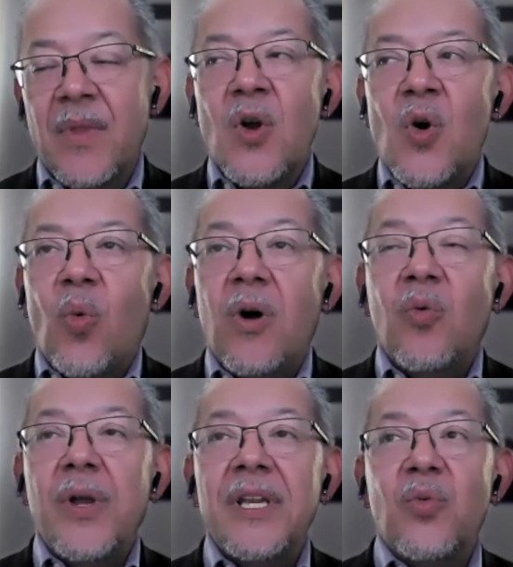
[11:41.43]
Well,
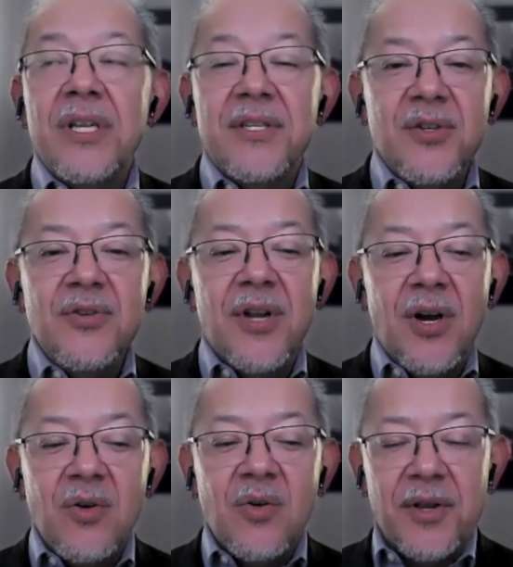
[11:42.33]
we we do
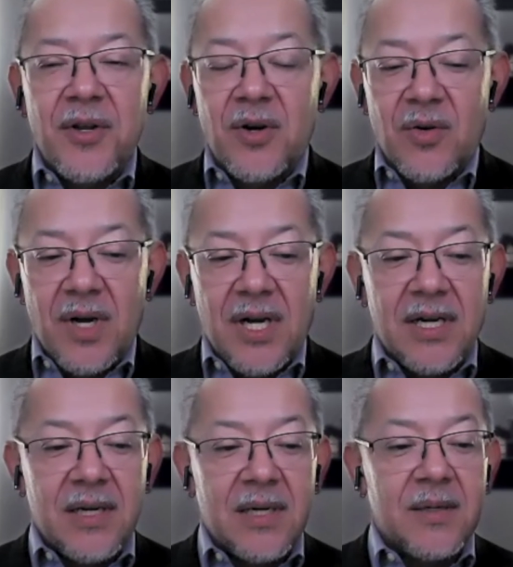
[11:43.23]
know, you know,
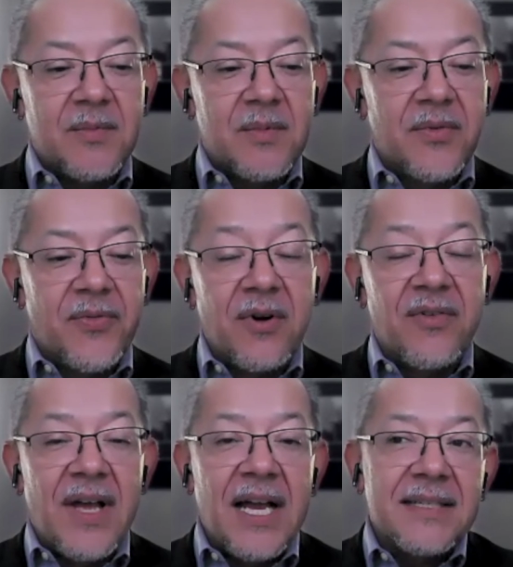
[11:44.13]
um, for a
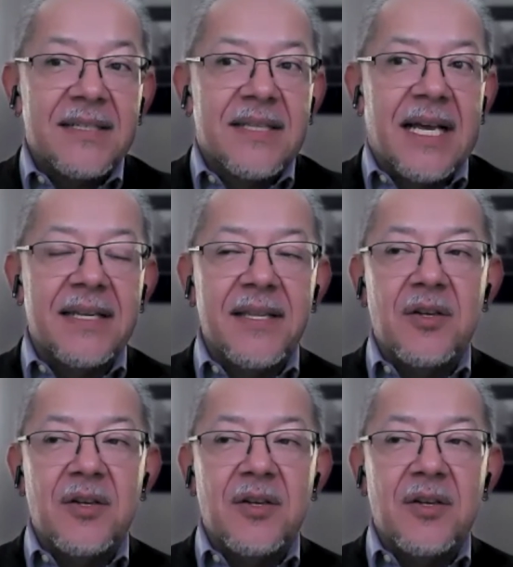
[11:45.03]
fact is that, you know,